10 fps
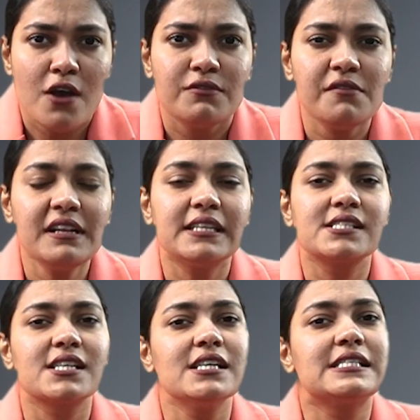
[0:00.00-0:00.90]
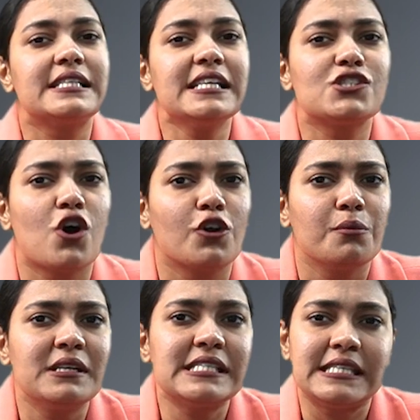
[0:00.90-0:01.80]
We will discuss these
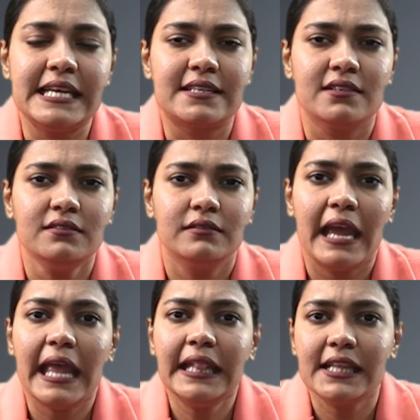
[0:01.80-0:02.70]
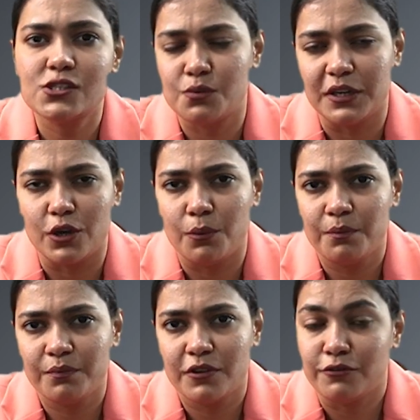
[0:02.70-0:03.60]
documents later in this video.
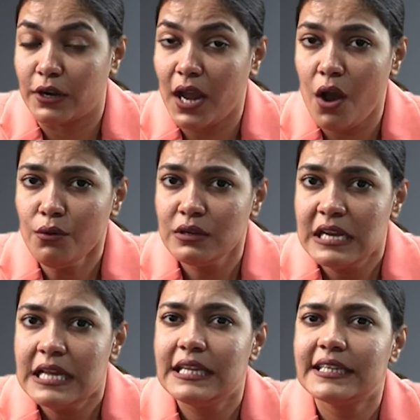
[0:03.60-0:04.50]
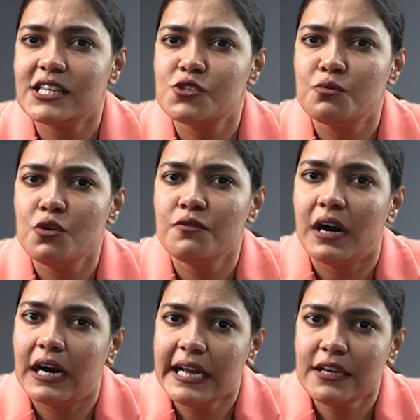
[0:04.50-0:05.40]
For now, let us move
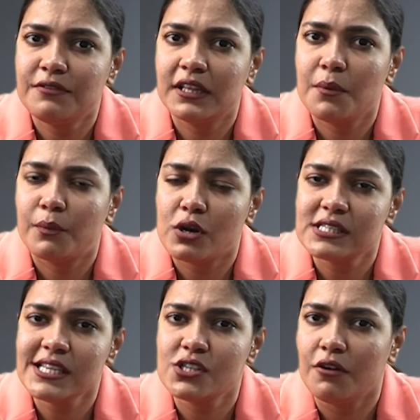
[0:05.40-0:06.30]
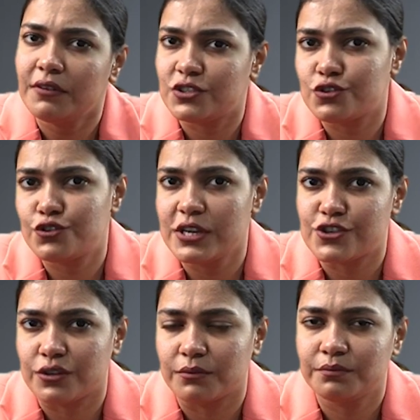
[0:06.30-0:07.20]
ahead with the process of
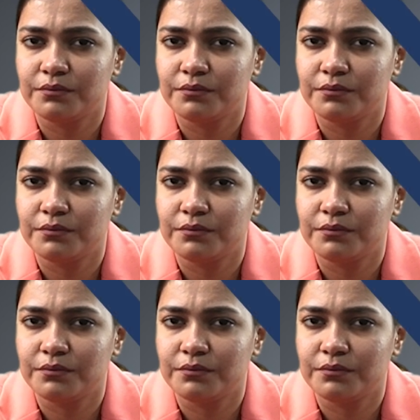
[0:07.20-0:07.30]
registration.